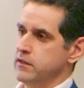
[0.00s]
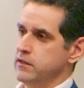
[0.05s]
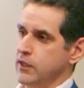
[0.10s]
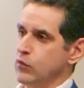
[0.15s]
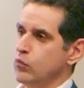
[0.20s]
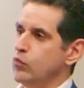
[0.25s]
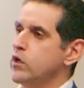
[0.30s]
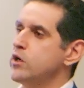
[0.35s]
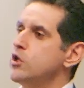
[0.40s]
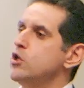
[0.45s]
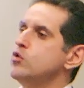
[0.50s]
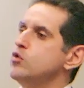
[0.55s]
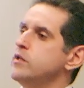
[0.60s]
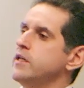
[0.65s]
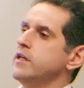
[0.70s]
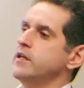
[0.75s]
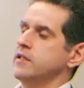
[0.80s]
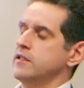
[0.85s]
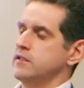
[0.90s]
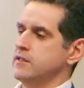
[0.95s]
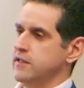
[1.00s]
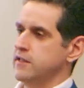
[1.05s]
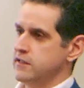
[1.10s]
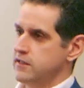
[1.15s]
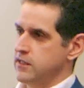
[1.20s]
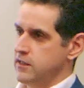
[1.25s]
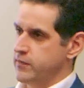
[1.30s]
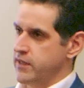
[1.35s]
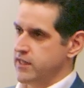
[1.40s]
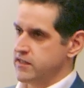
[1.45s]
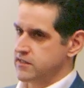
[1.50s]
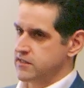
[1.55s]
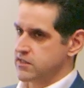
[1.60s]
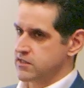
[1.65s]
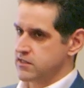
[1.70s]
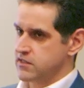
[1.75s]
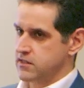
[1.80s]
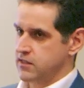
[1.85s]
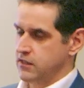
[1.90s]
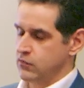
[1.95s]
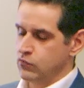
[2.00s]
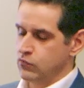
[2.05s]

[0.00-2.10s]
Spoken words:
Like, what are you doing on a day-to-day basis? Yeah.